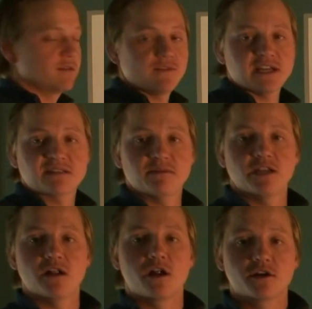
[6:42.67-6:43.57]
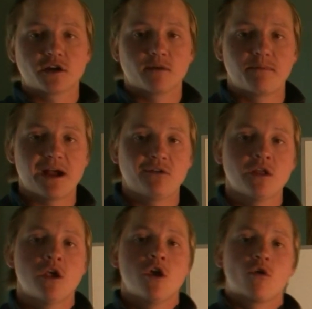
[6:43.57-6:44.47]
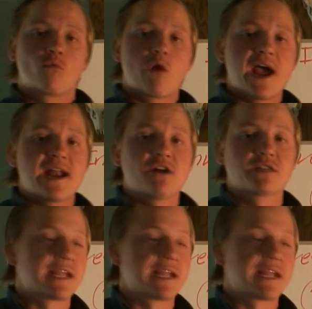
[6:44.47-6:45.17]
investment under your belt right out the